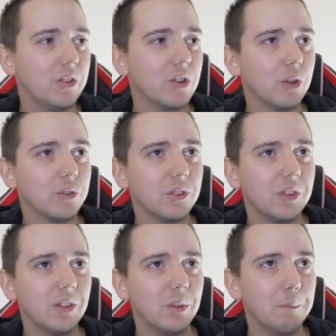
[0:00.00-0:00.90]
DaCosta
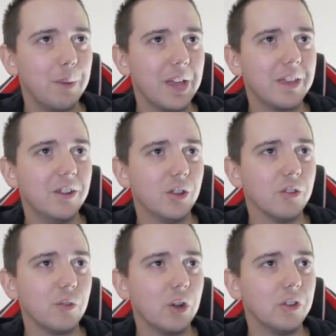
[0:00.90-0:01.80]
sends it back in on the
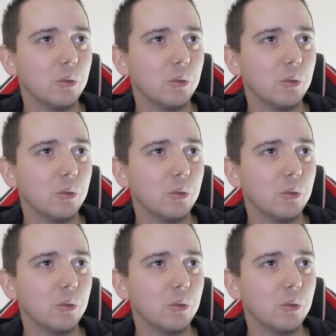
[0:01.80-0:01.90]
volley